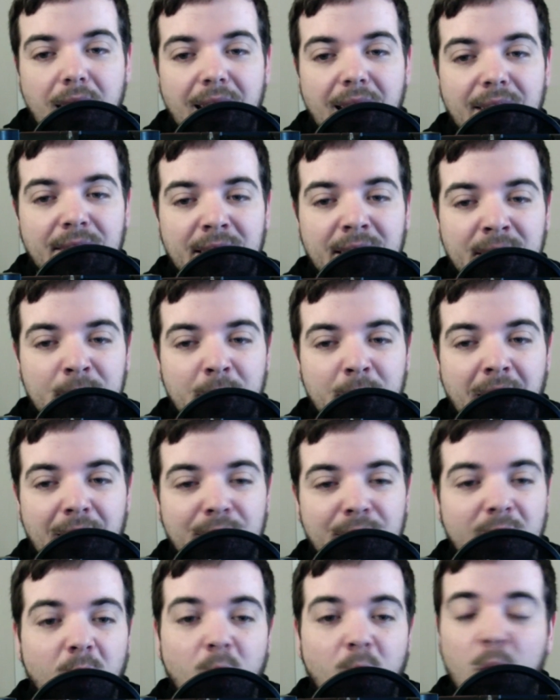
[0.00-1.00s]
And then you
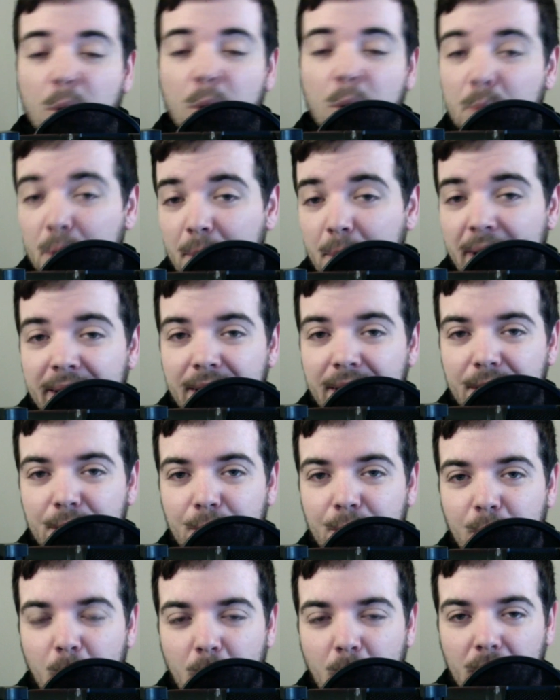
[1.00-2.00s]
have that all prepared
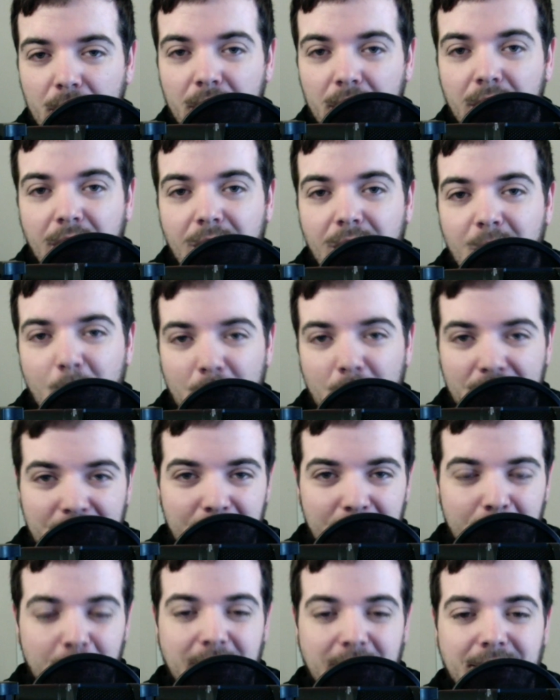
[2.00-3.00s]
for when
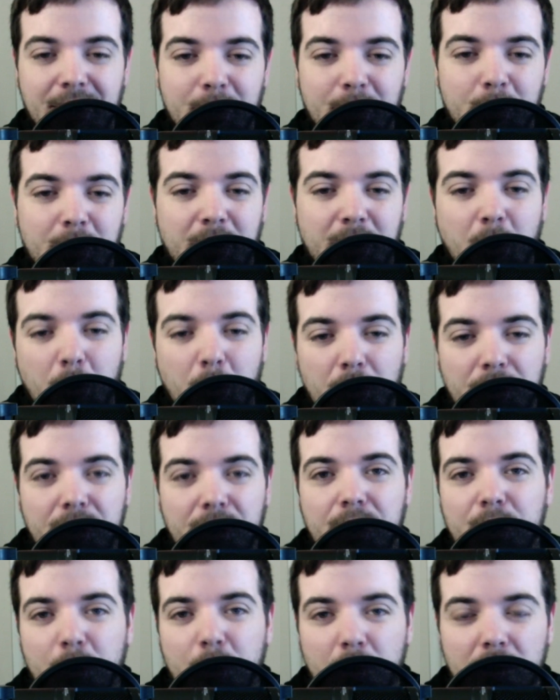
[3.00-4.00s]
you're ready to record
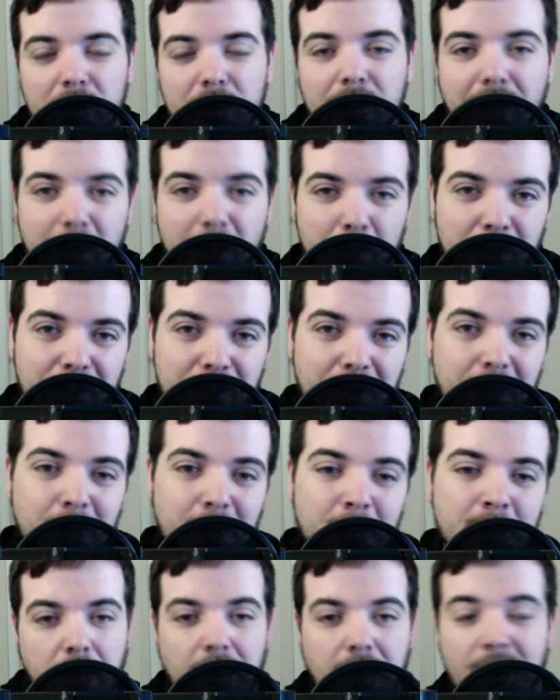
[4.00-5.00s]
your episode.
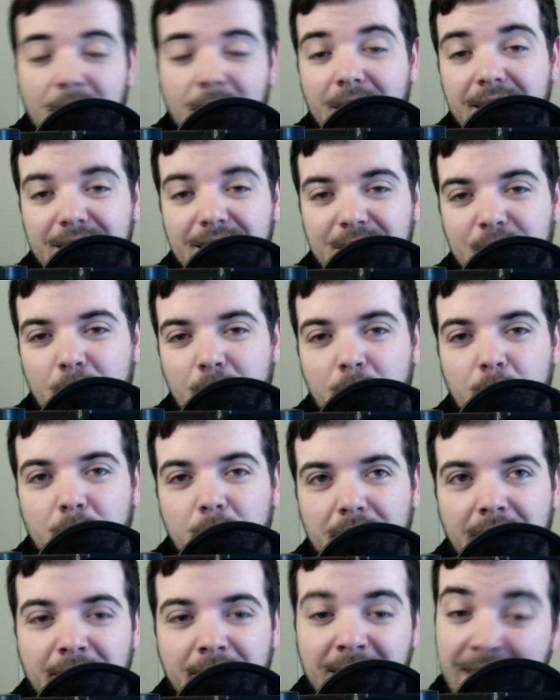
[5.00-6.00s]
All right, so
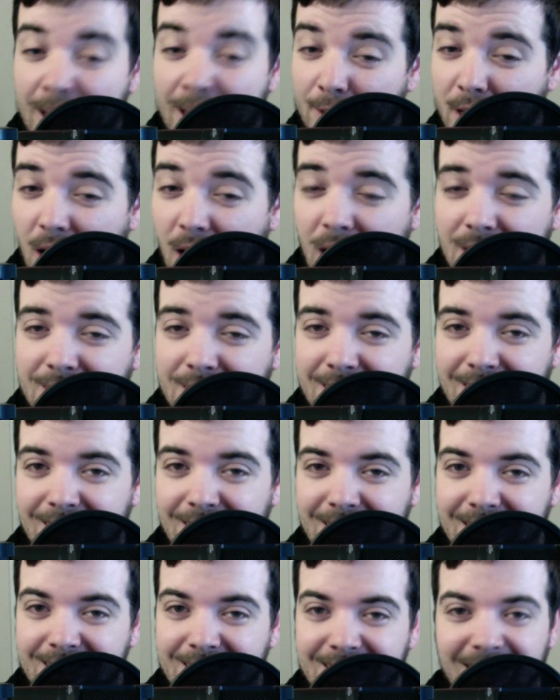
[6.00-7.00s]
now that you have a content
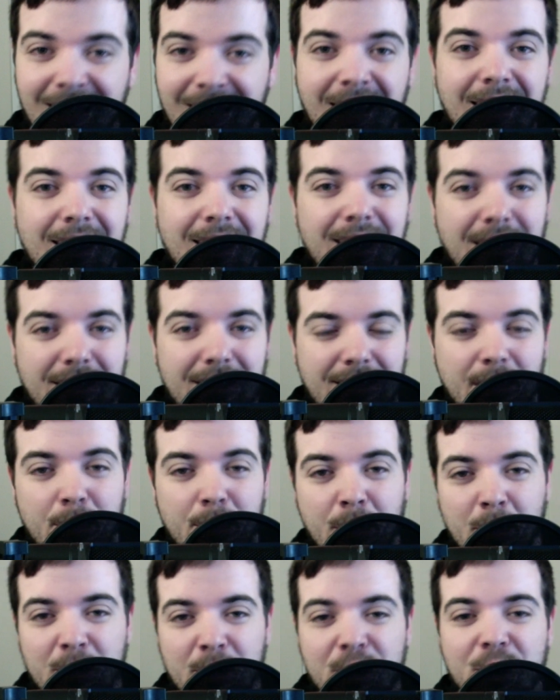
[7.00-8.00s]
list, tip
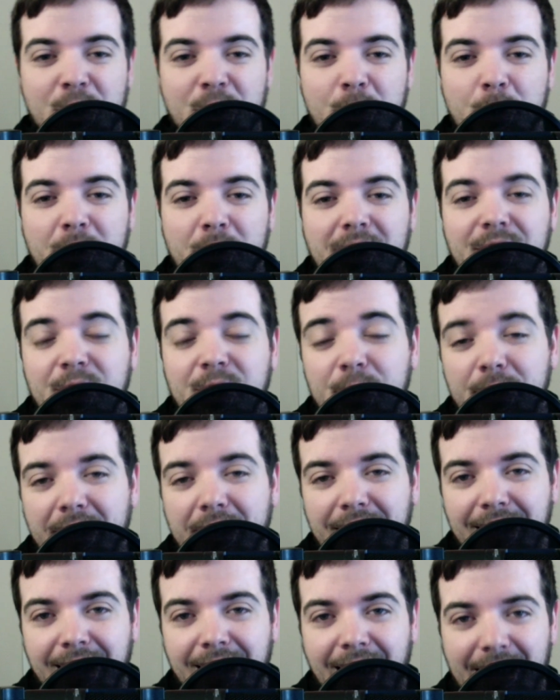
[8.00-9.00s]
number 2 is
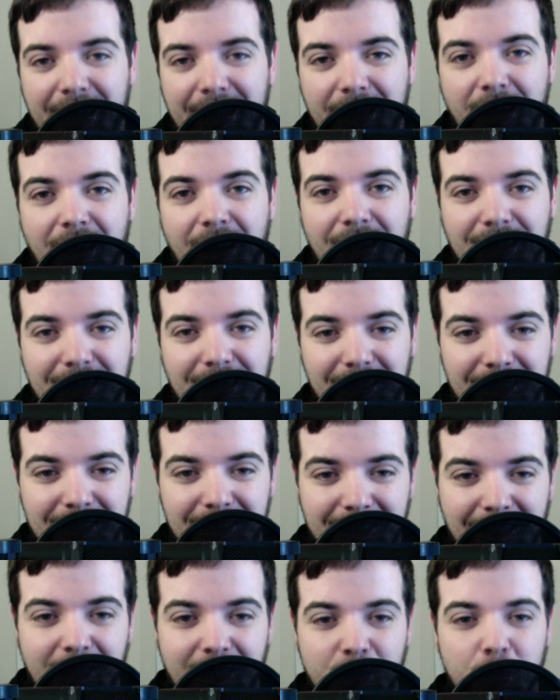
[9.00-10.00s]
creating a content
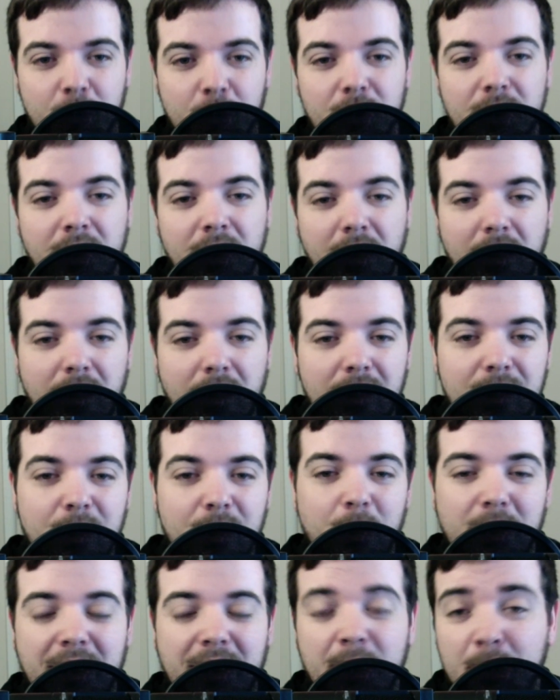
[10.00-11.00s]
schedule.
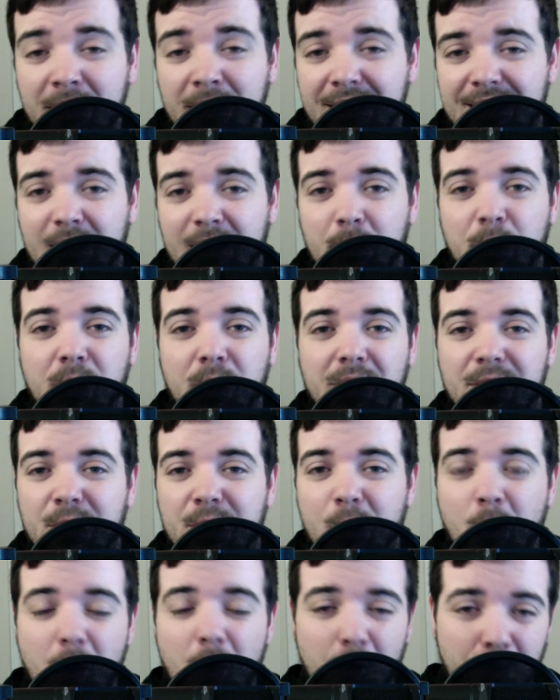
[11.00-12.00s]
So keep this simple and
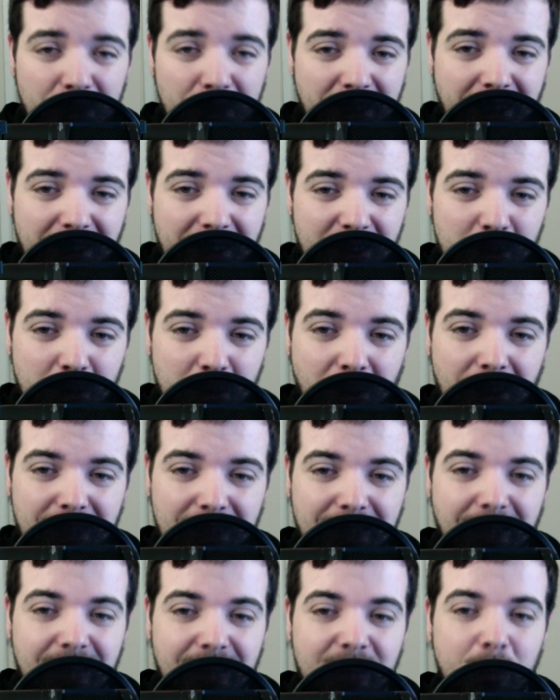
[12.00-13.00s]
don't overthink this
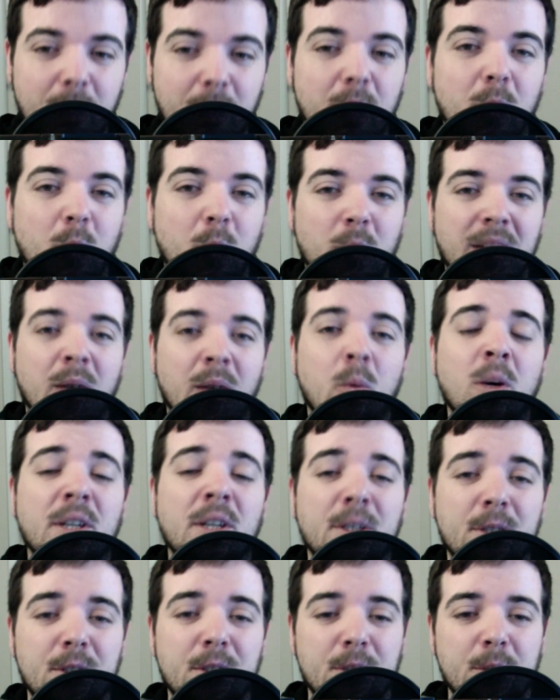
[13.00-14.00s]
process, but what I want
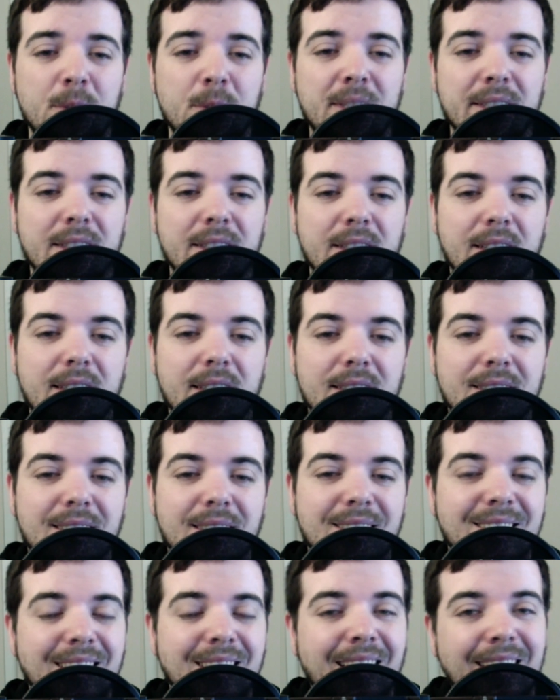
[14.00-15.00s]
you to do here is
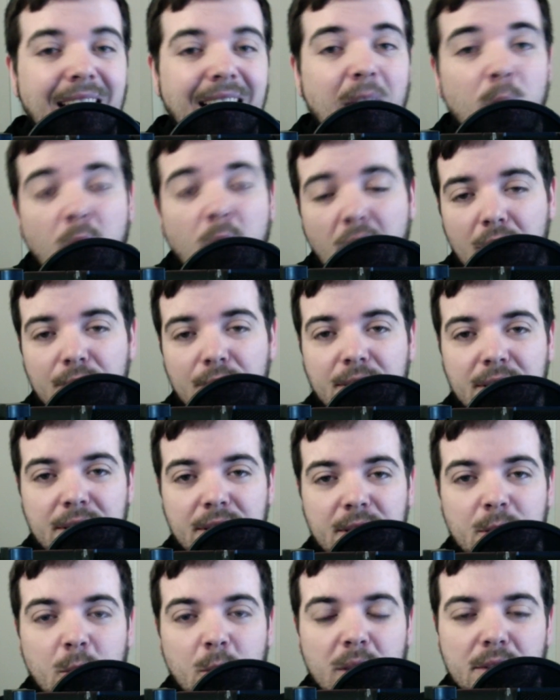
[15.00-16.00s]
decide how often
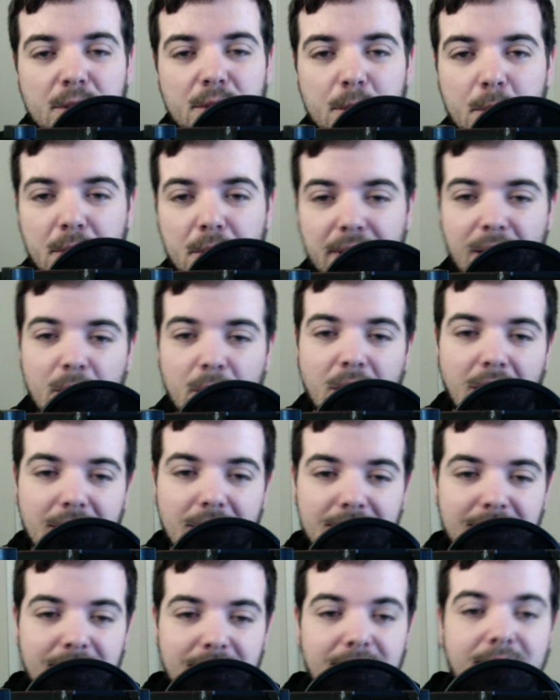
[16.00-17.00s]
you want to put out
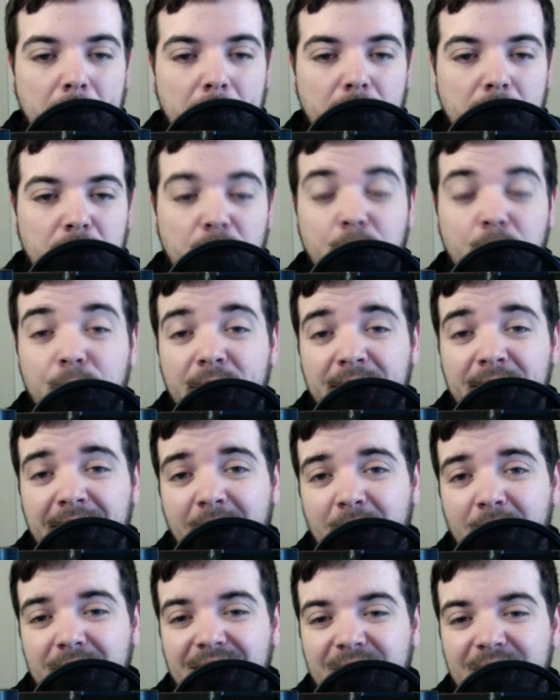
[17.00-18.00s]
content. So figure
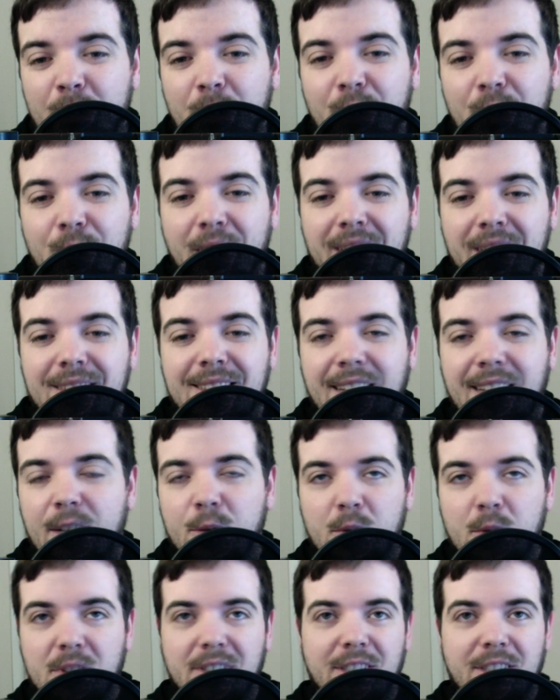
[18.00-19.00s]
out a simplified
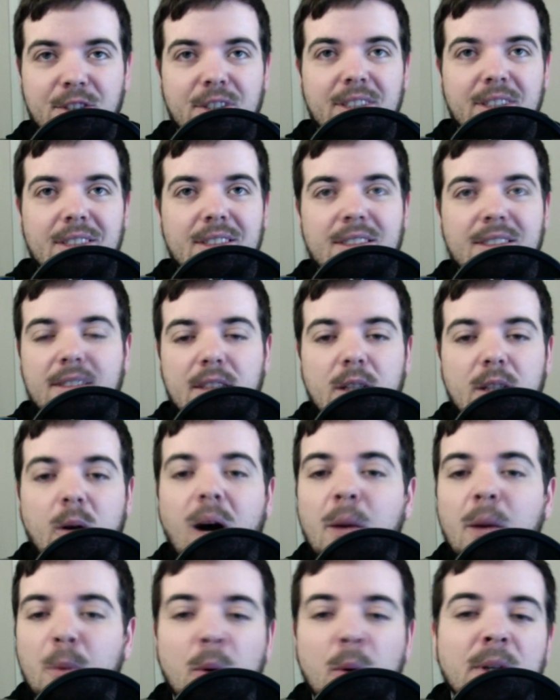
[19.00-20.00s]
schedule such as,
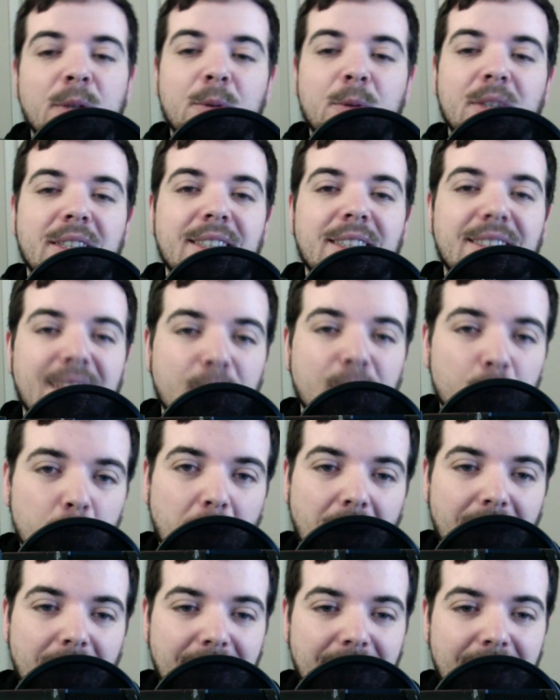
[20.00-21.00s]
I'm going to release a new
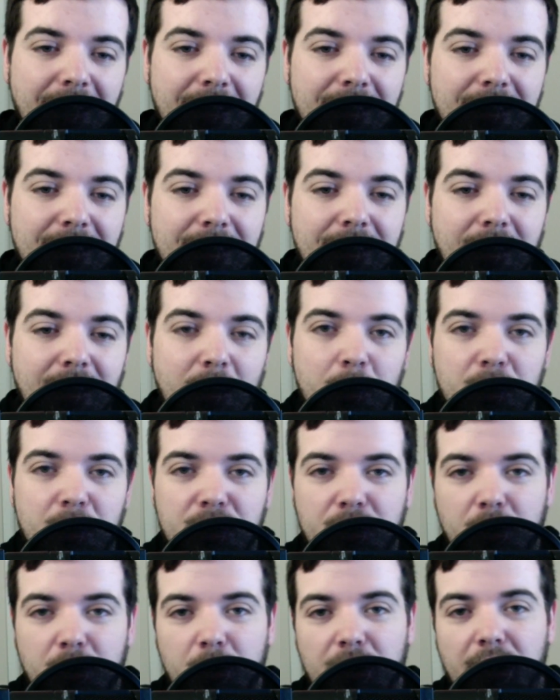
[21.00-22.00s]
podcast
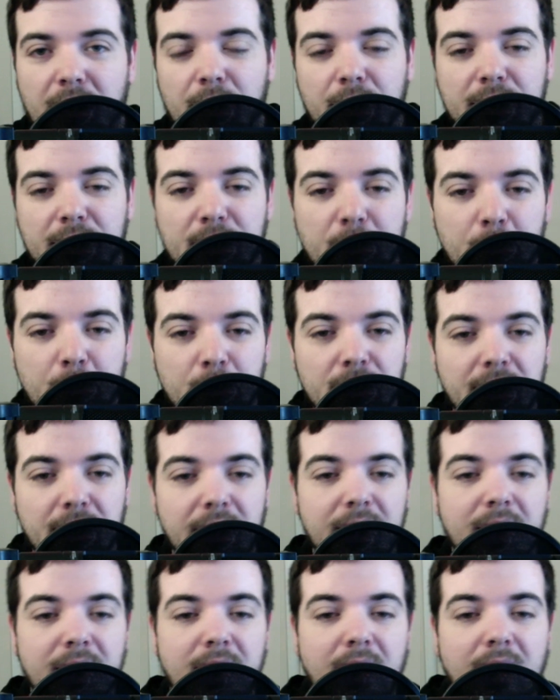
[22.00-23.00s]
episode every
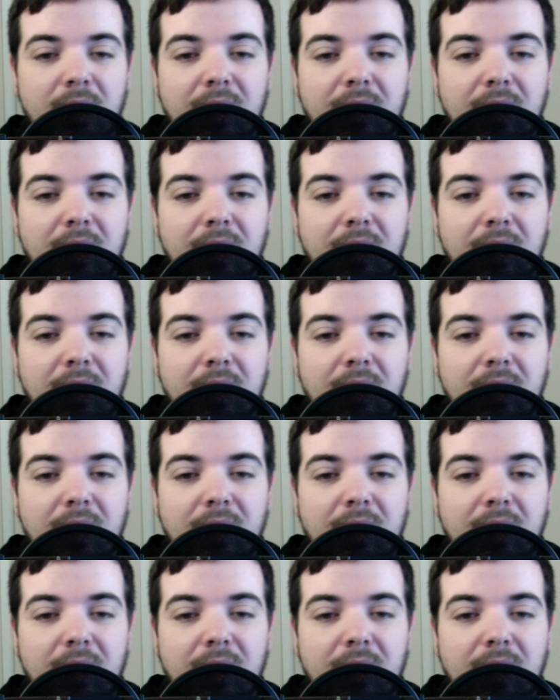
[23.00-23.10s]
Tuesday.